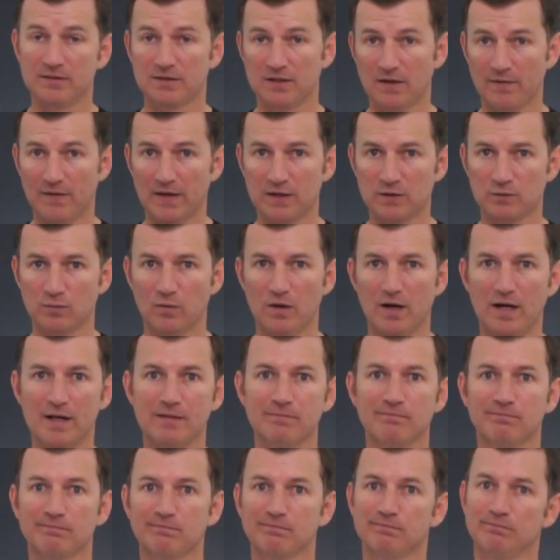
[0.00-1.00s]
So that's
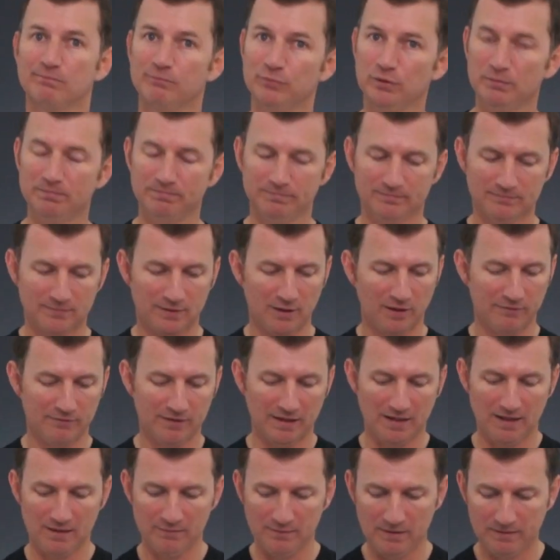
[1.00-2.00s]
why boop, I got
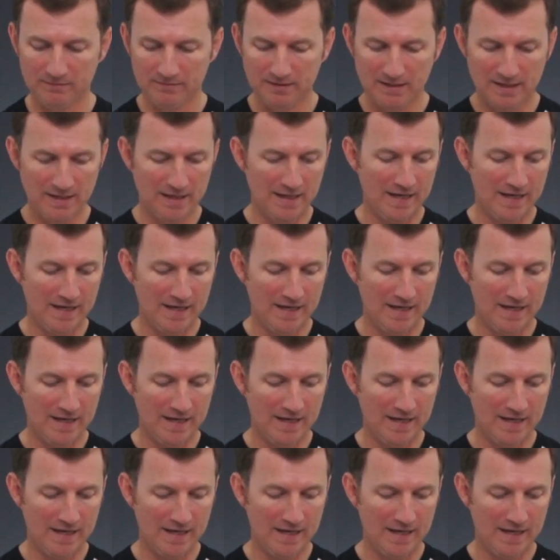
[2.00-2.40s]
rid of that one.